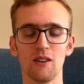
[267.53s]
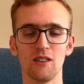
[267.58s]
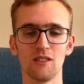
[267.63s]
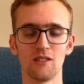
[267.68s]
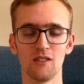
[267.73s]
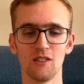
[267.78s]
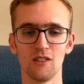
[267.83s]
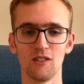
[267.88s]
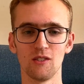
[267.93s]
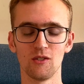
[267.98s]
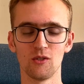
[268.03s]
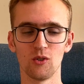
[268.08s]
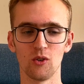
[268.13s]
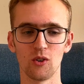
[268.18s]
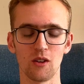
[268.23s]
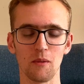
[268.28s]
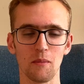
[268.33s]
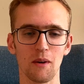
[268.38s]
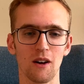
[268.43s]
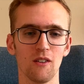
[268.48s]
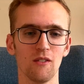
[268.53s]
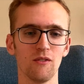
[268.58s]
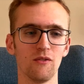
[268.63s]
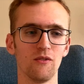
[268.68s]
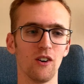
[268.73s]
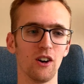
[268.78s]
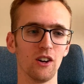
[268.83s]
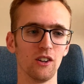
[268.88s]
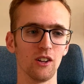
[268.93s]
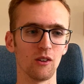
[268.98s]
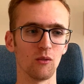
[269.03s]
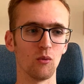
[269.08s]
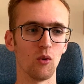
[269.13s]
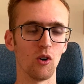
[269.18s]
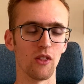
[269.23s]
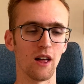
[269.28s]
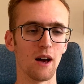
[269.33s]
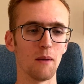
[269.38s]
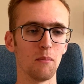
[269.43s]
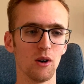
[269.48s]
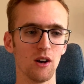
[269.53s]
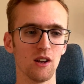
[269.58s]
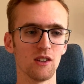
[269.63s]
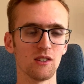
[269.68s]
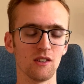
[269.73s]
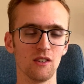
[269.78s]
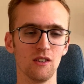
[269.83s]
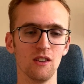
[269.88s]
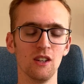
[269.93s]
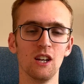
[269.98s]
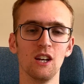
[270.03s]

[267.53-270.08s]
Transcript: It's talking about finding what that person,